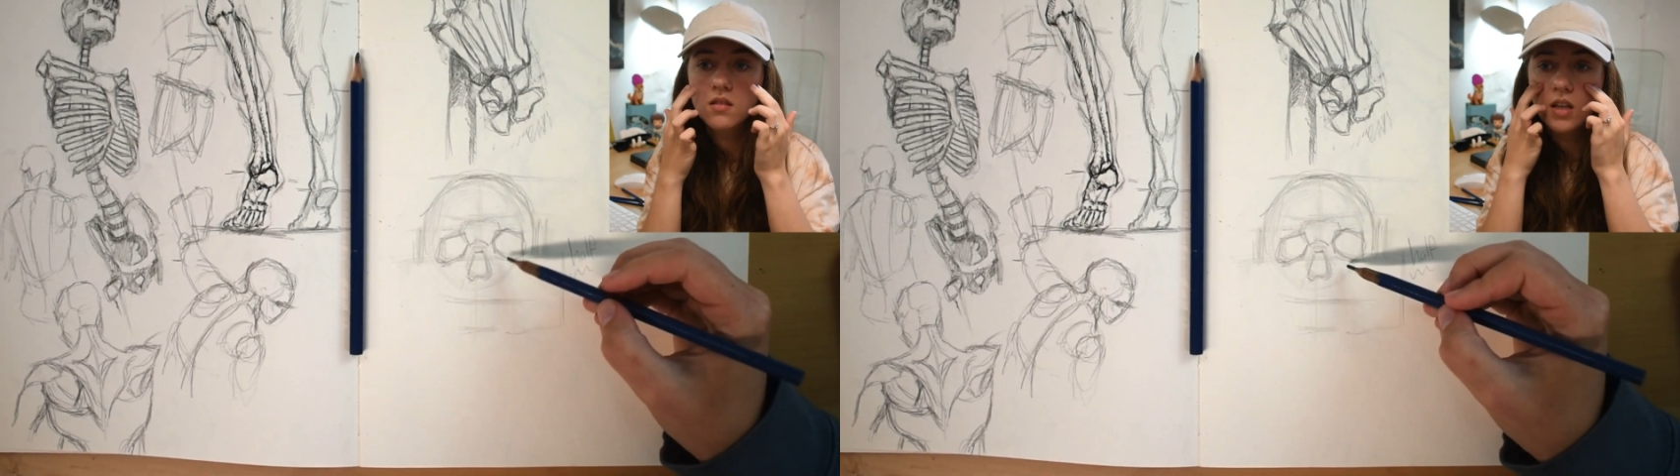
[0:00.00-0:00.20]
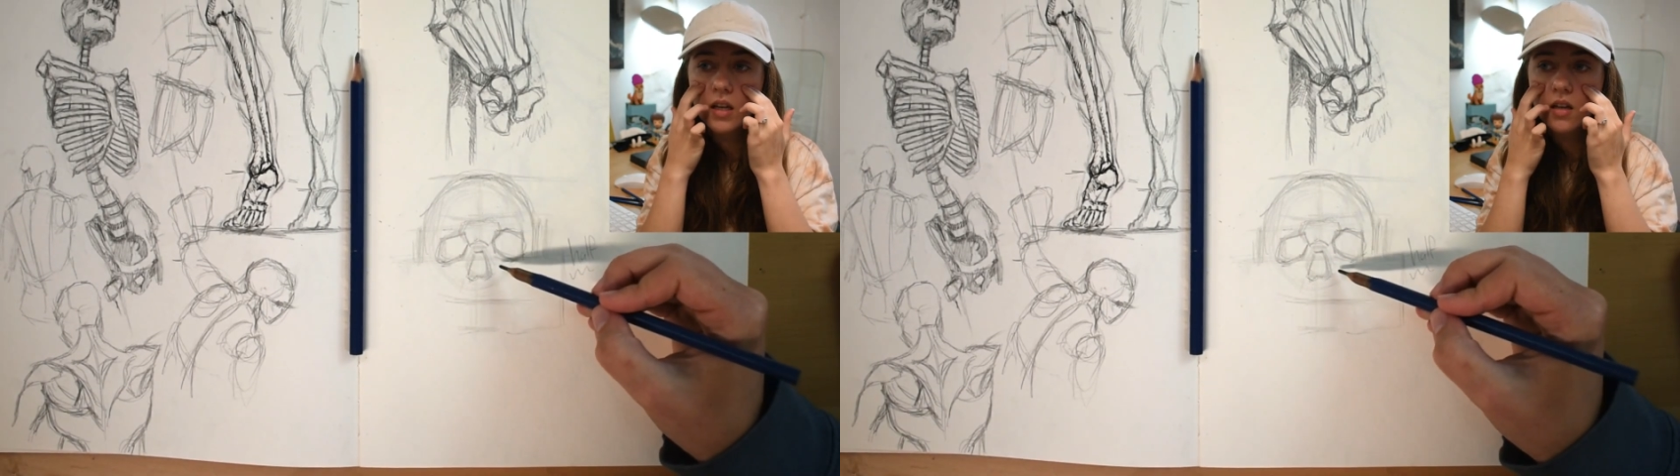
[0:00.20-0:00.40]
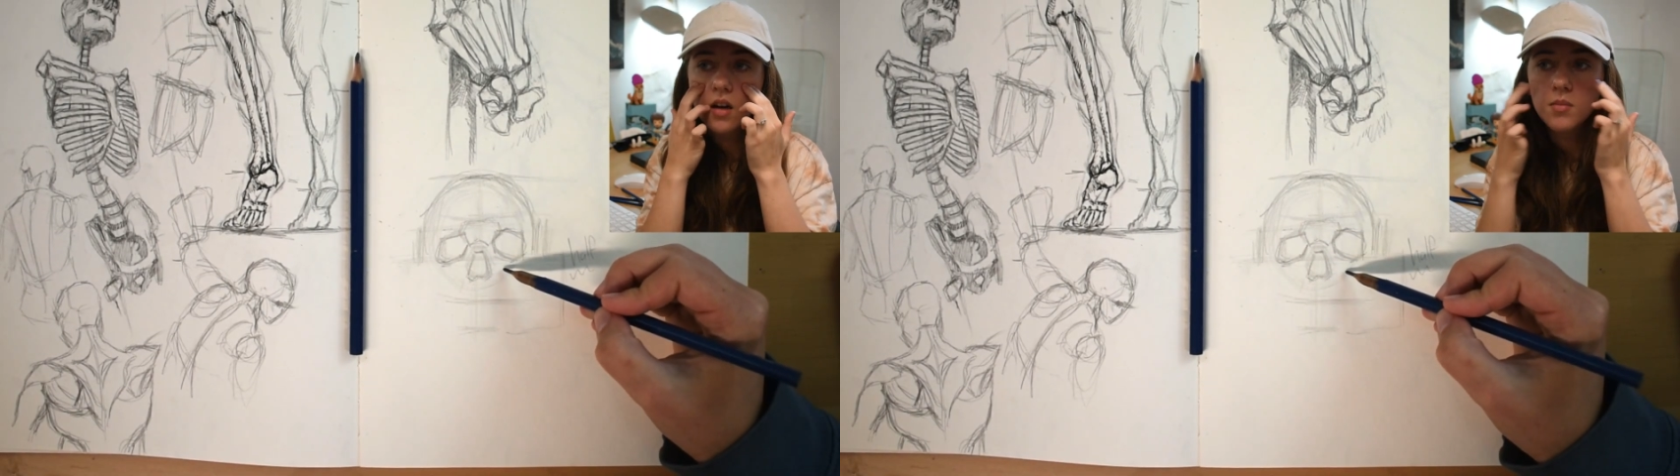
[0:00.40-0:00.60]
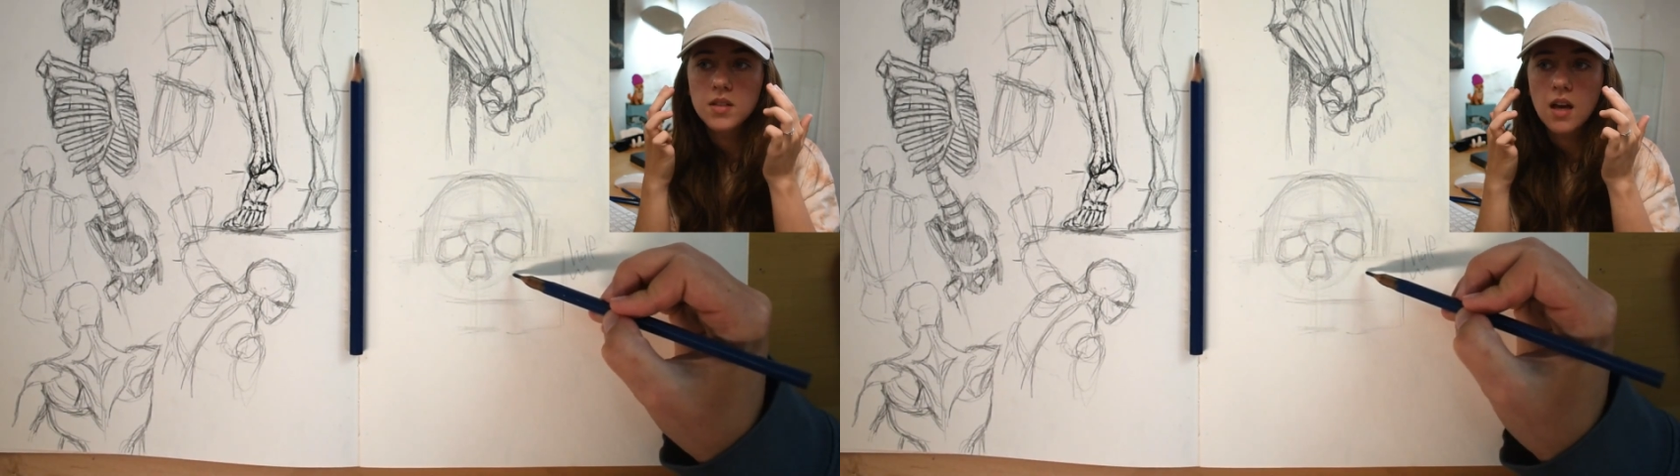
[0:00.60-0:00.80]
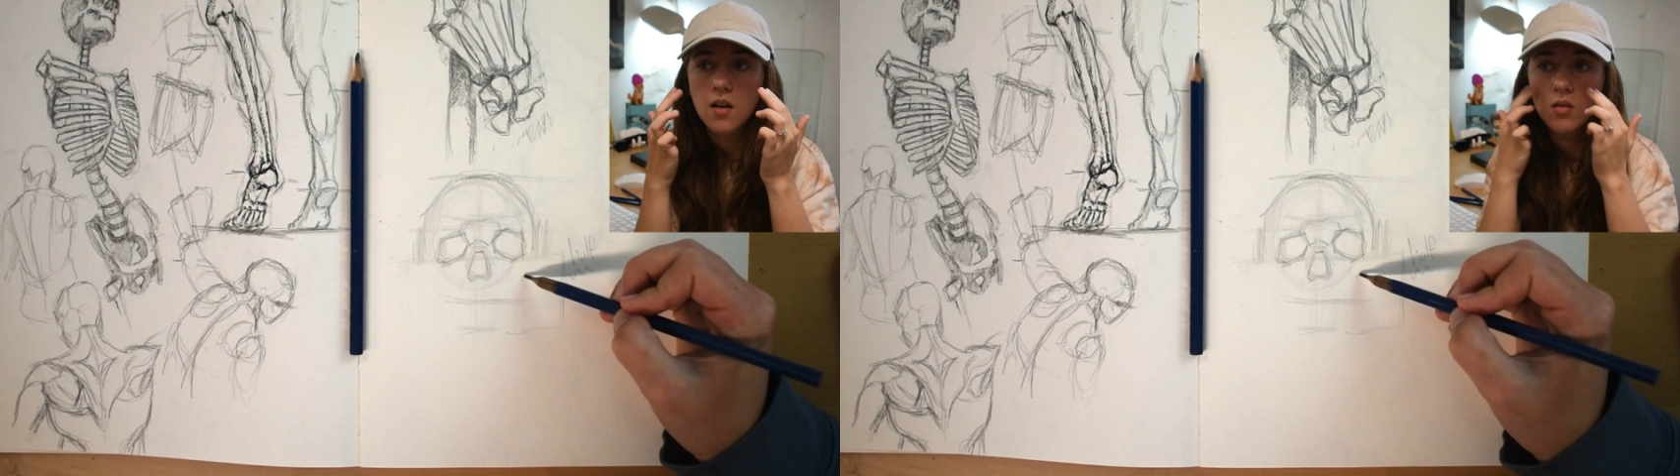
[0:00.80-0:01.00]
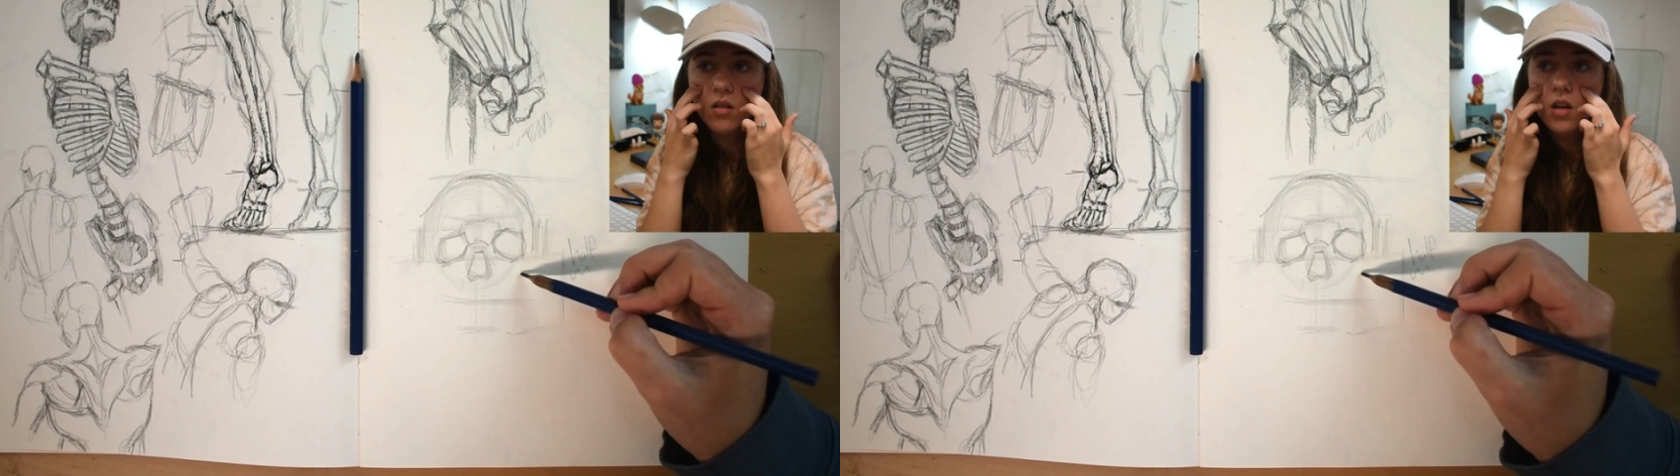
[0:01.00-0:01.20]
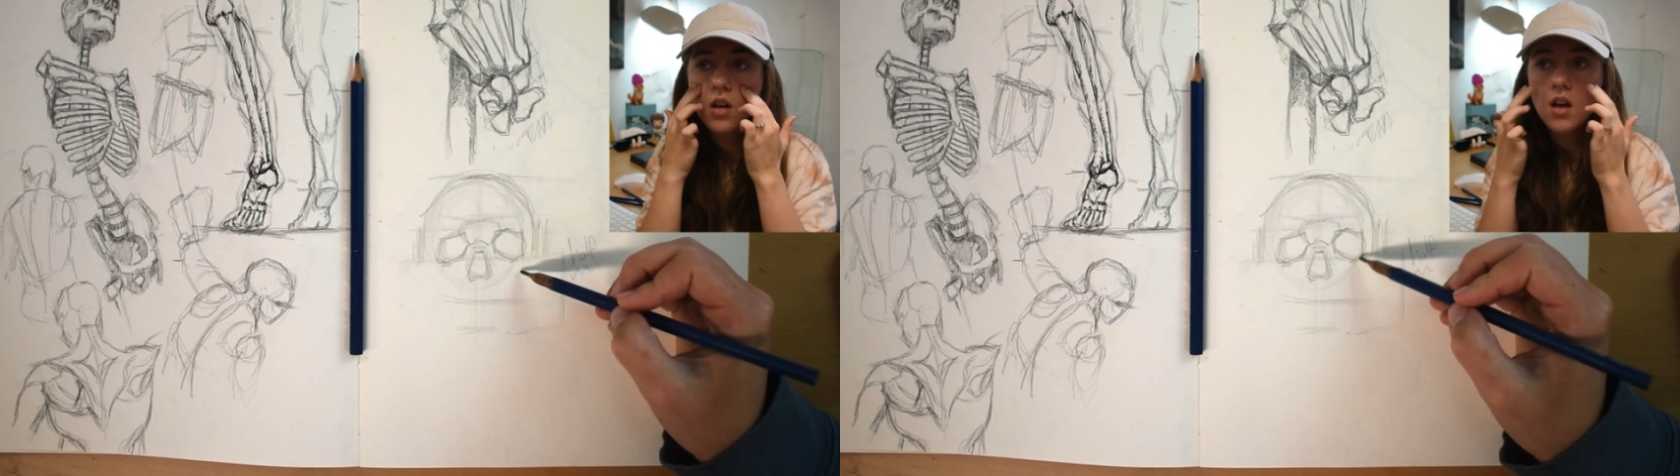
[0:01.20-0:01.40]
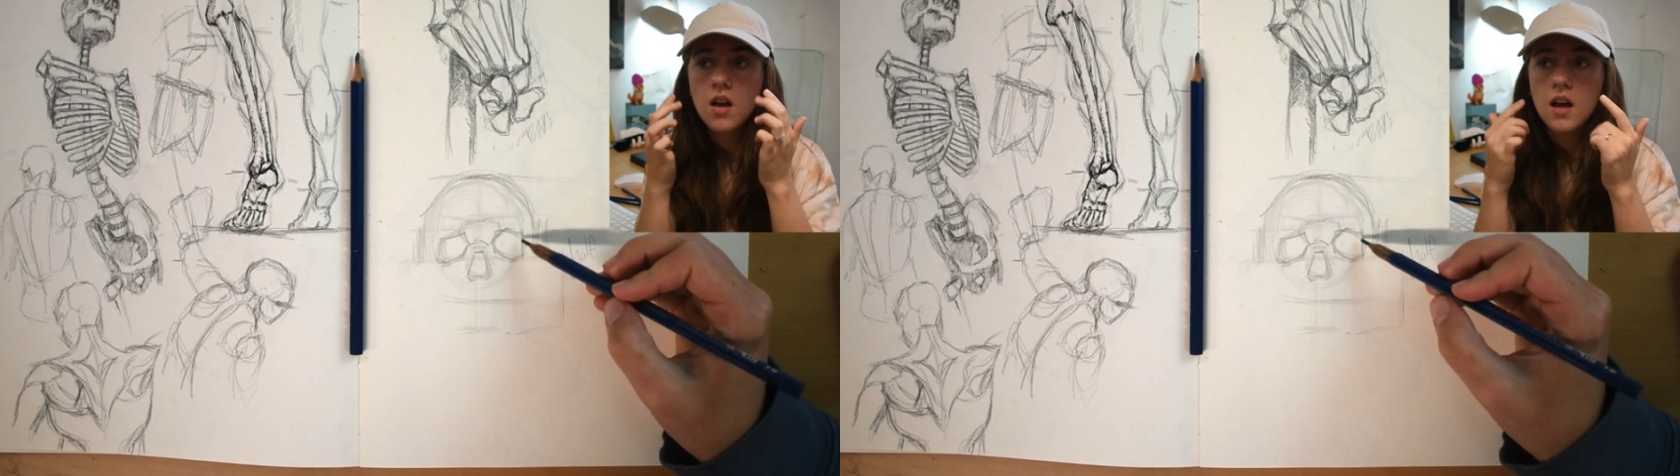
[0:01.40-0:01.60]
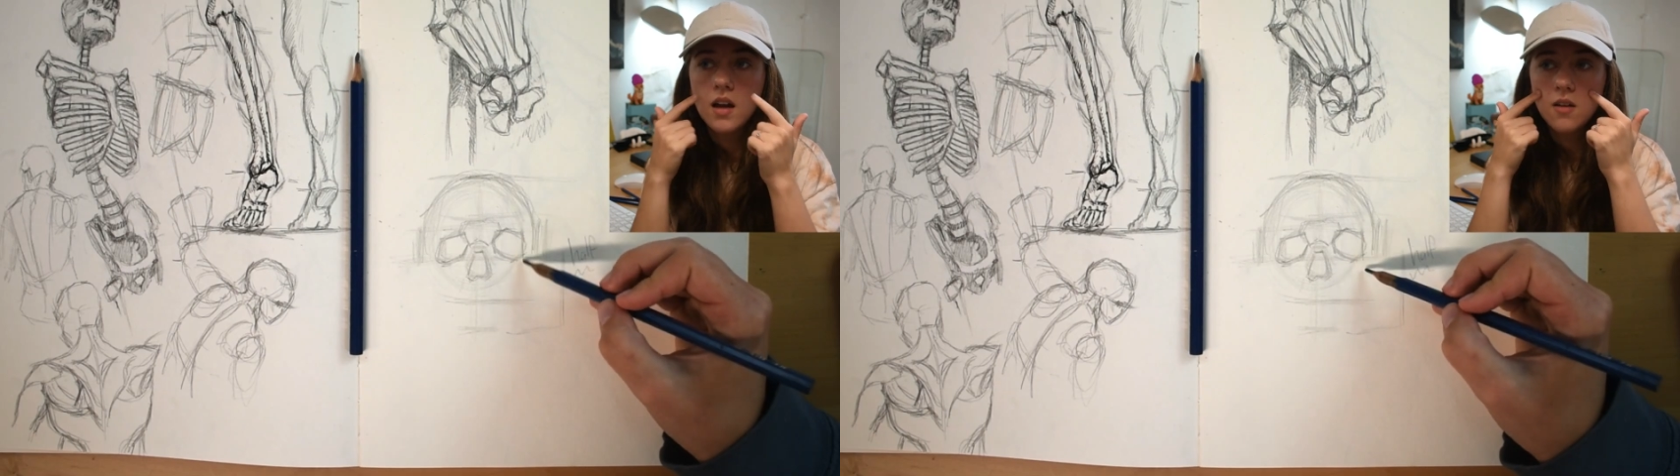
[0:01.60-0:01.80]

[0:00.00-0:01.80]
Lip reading: It comes out, and